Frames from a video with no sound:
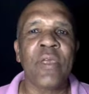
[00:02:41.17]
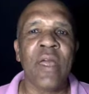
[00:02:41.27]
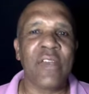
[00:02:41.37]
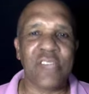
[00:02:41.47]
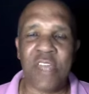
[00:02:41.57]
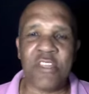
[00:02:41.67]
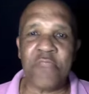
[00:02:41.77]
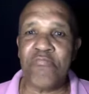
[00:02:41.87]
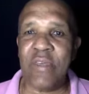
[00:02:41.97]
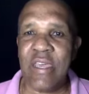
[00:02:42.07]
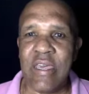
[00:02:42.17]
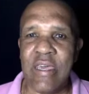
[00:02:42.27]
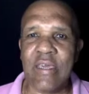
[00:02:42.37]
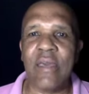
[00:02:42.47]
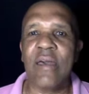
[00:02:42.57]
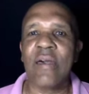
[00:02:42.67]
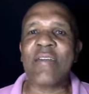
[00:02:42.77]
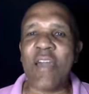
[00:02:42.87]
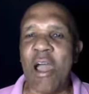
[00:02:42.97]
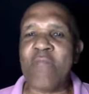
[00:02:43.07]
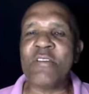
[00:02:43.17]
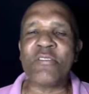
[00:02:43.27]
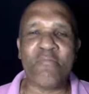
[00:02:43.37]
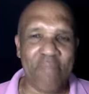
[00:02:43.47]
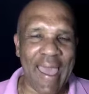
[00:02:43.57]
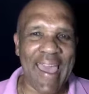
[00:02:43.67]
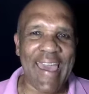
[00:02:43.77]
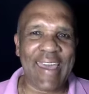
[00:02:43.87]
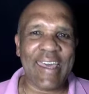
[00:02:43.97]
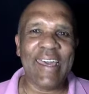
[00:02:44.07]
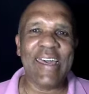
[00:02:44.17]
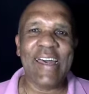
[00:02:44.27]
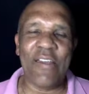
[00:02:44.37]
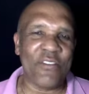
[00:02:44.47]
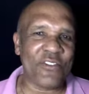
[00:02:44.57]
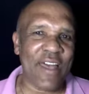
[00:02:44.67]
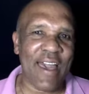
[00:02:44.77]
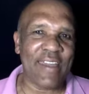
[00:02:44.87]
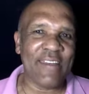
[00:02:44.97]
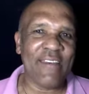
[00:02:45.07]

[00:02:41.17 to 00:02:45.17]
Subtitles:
And she had this big garbage bag at the side